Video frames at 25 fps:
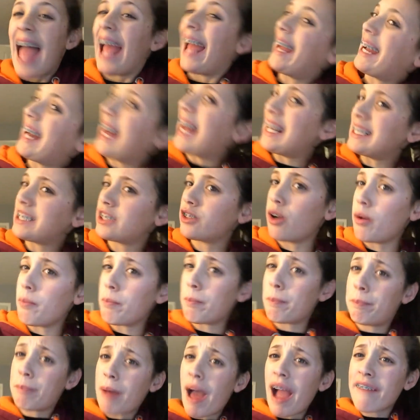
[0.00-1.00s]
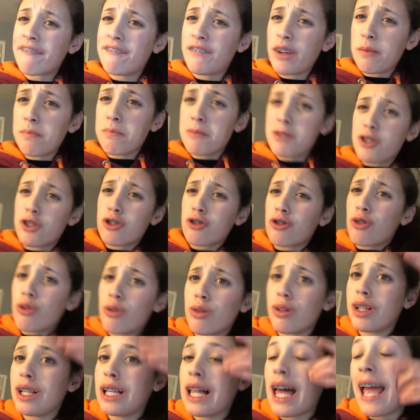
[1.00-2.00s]
Hey guys, so I'm back from
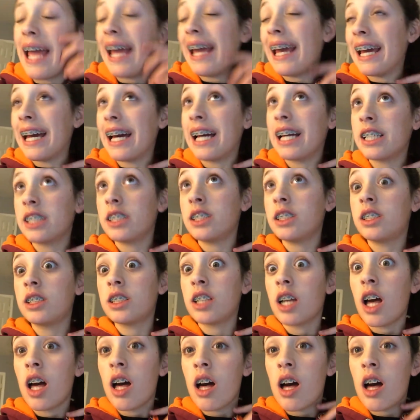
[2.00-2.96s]
school and